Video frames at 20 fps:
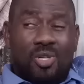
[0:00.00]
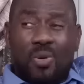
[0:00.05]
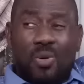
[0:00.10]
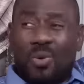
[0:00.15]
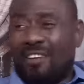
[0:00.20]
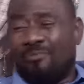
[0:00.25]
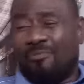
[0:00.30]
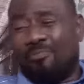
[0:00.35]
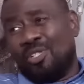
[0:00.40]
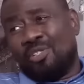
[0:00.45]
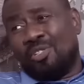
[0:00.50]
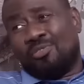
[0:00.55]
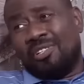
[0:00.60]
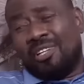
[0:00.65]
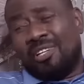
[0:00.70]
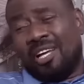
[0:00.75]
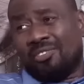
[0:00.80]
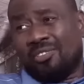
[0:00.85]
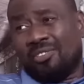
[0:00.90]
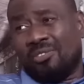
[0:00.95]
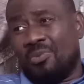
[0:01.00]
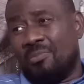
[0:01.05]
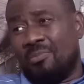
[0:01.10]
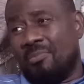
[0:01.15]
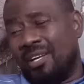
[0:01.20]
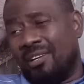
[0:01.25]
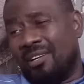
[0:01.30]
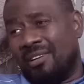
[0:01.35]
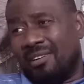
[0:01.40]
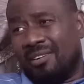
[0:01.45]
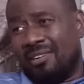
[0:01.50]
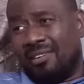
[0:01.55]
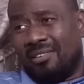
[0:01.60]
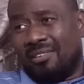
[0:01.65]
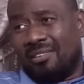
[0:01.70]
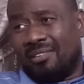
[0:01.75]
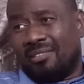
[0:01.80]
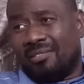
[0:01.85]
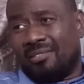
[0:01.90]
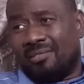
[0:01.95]
you know what I've been through in terms of women?
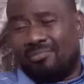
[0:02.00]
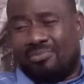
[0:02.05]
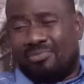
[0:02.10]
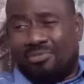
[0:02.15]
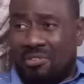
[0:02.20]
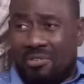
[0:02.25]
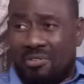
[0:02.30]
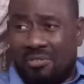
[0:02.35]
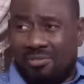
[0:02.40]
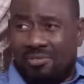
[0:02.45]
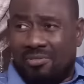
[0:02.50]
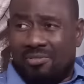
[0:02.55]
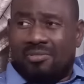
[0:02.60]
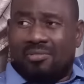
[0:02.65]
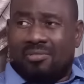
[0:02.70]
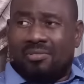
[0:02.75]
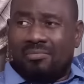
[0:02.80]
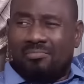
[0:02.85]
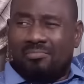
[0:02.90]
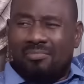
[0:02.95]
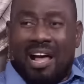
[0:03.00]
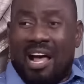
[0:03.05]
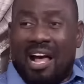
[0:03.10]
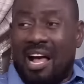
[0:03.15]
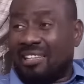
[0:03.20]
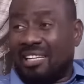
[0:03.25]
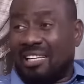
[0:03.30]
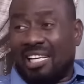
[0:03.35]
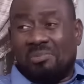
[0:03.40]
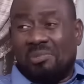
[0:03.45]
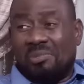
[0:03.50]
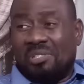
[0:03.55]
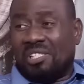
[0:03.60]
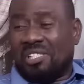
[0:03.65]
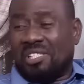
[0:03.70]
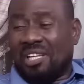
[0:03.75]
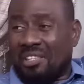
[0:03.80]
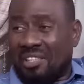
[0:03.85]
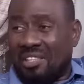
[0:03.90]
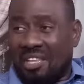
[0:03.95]
Bro, my heart has been
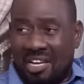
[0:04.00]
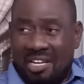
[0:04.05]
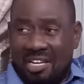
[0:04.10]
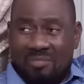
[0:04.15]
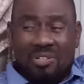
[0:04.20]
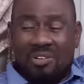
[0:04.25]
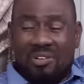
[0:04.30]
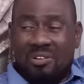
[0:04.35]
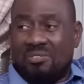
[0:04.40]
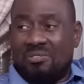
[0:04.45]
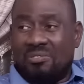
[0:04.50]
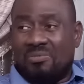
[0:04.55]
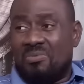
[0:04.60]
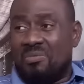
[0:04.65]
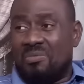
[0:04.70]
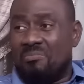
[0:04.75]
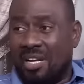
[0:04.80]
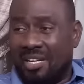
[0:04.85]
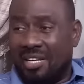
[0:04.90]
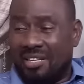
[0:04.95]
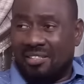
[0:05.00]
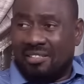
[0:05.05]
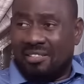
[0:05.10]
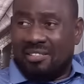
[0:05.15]
shattered because of women.